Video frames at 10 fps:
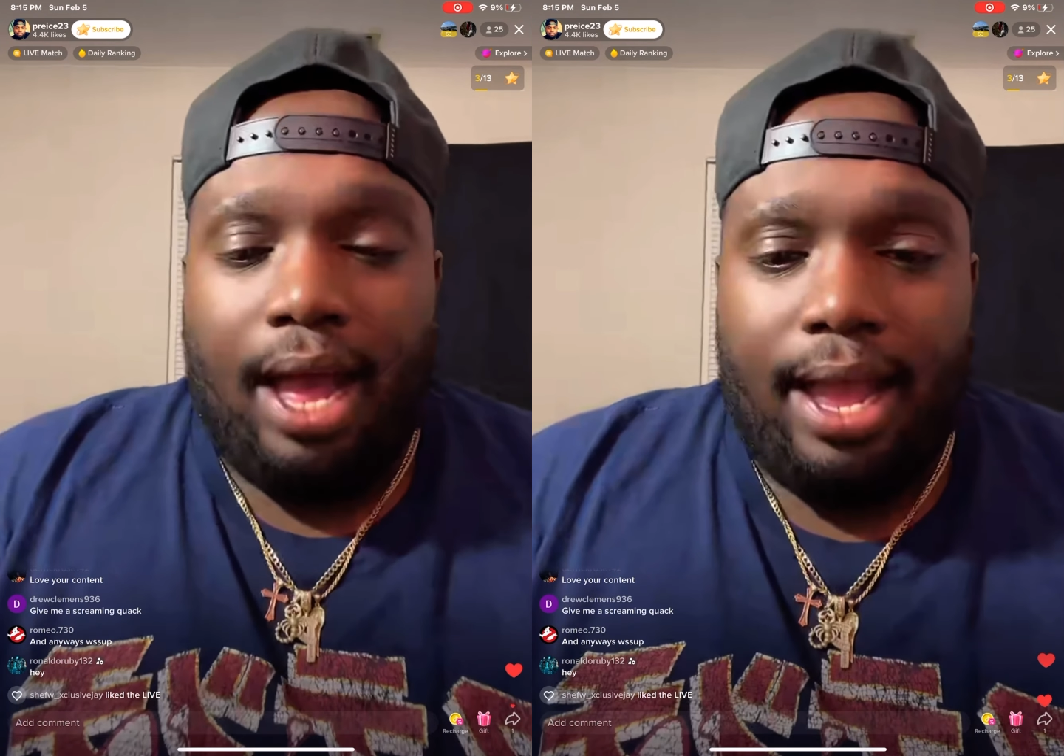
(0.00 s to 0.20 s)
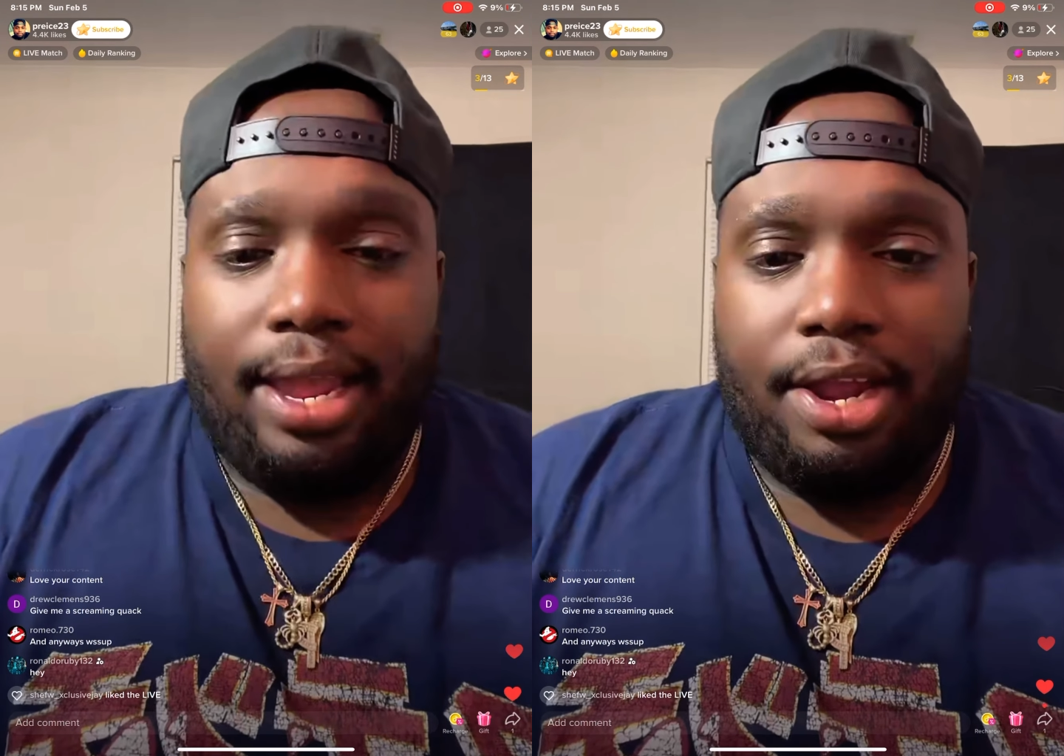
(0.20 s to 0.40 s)

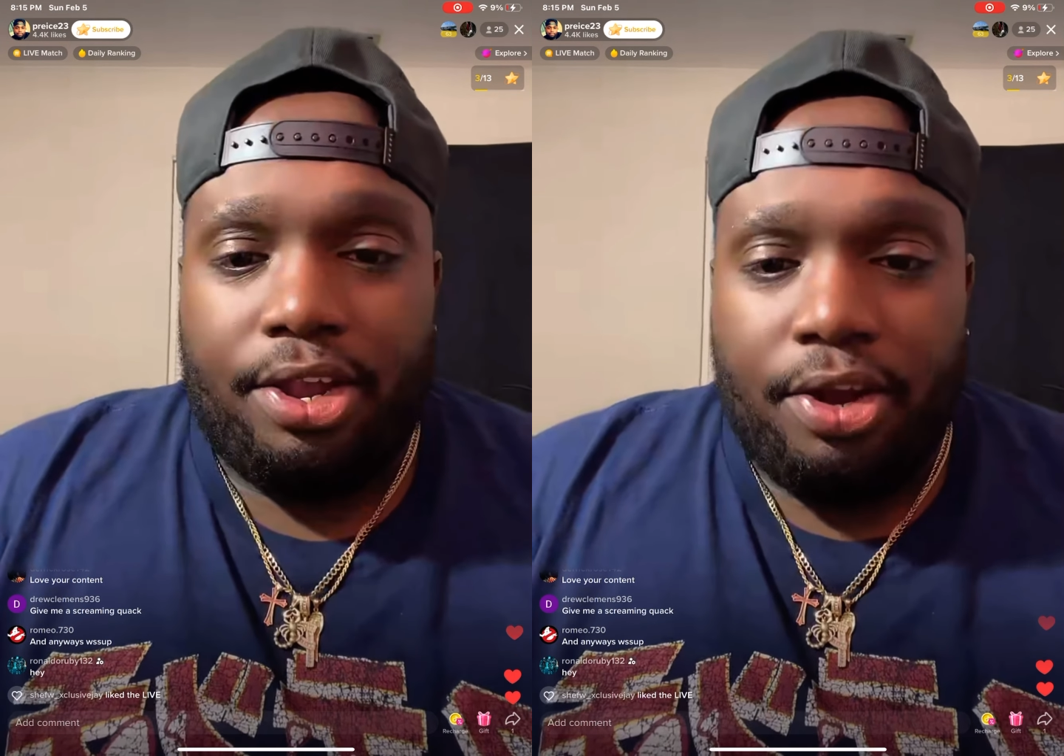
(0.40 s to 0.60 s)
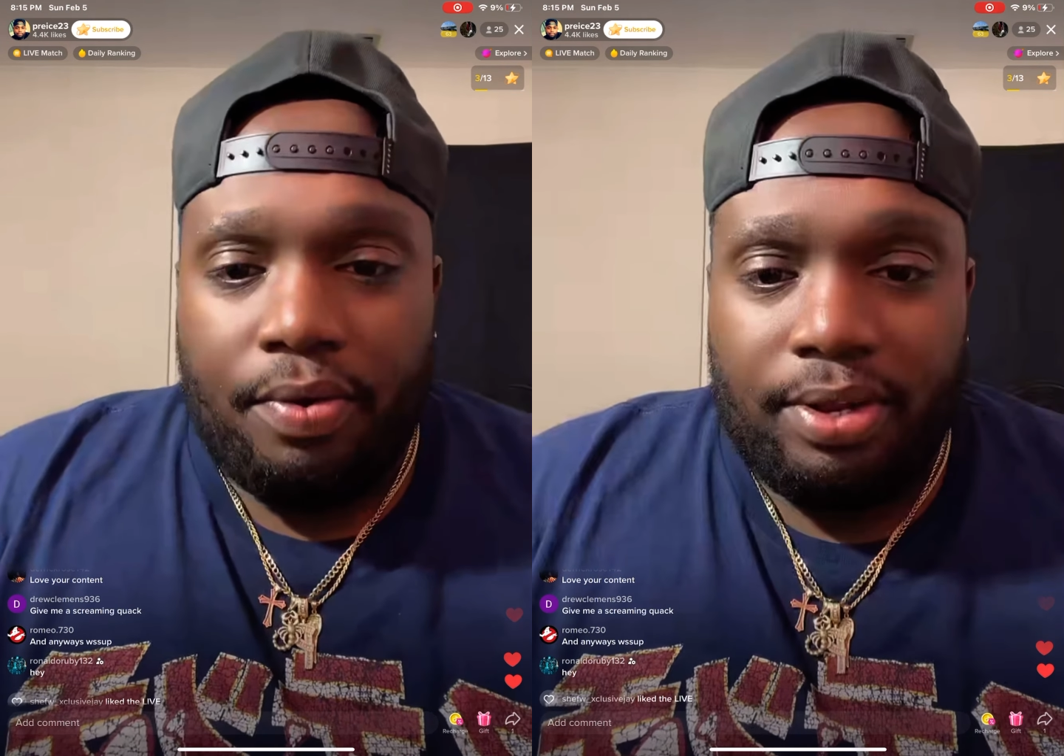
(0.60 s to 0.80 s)
How
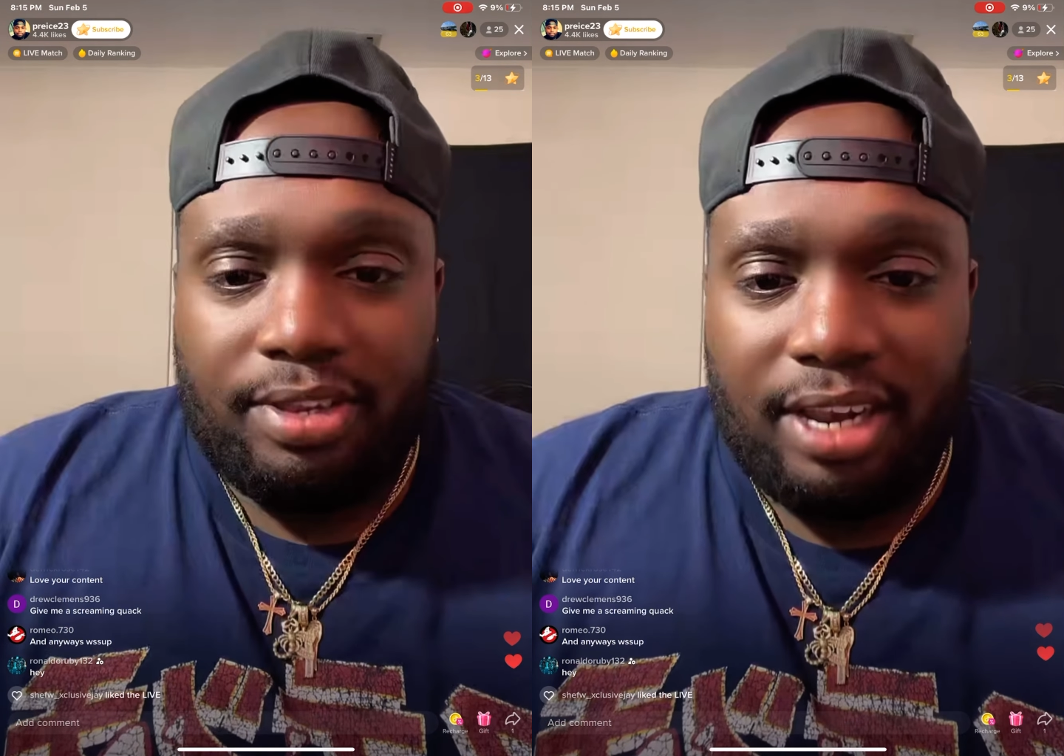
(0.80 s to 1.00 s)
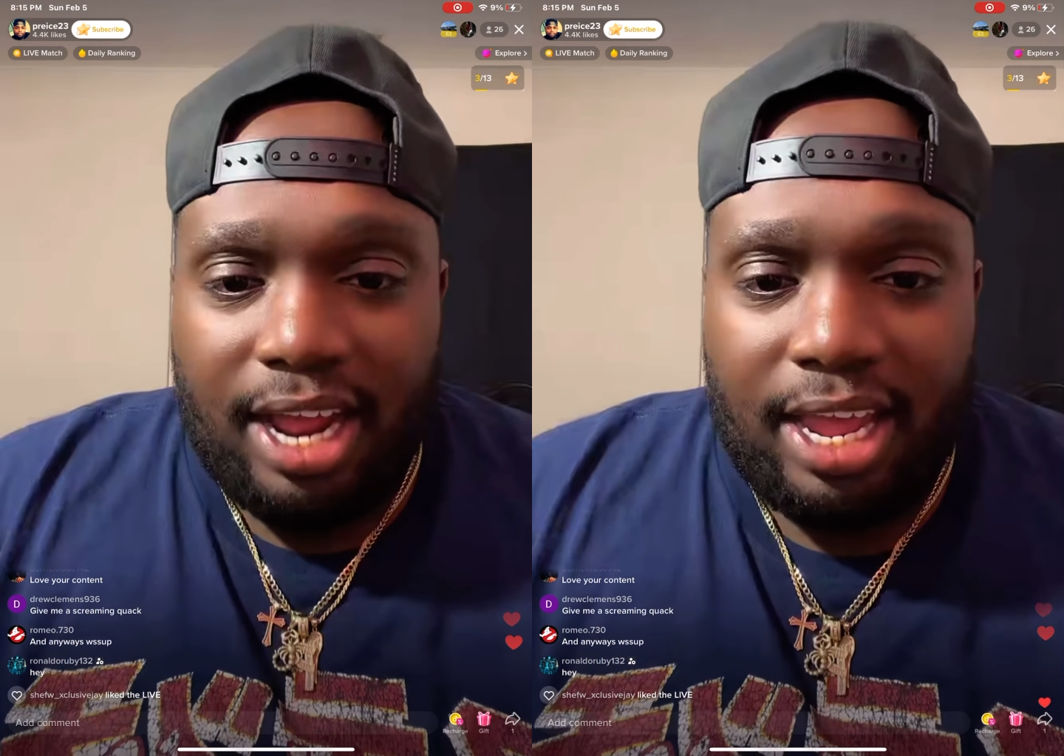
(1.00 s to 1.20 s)
you doing
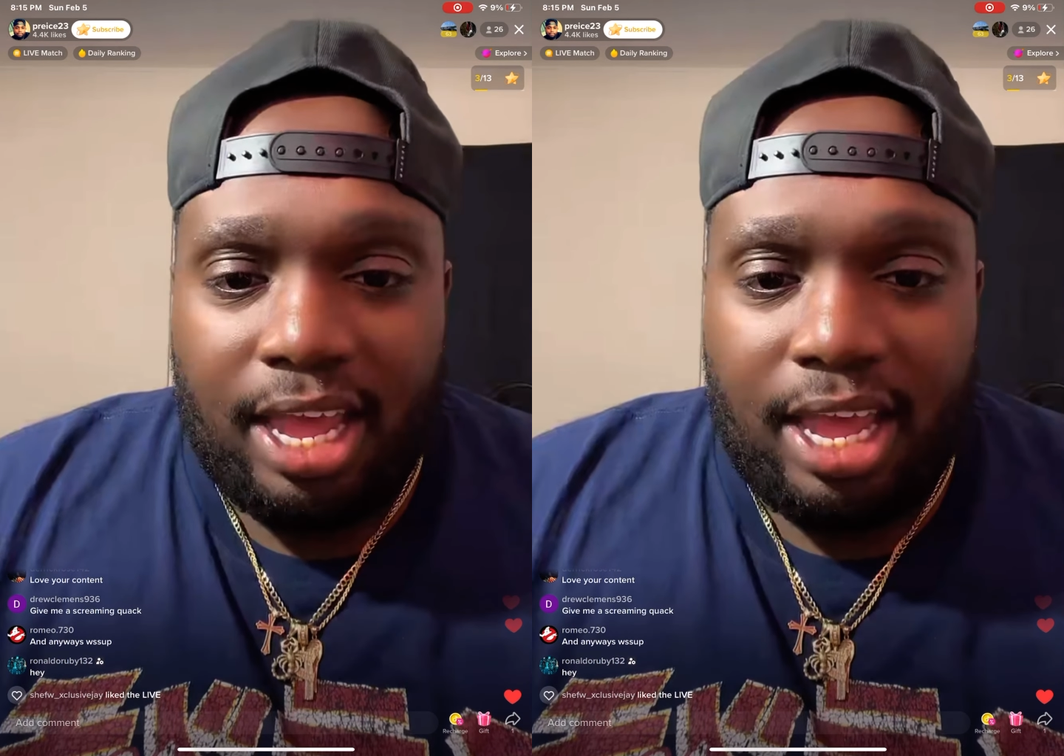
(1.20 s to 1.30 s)
today?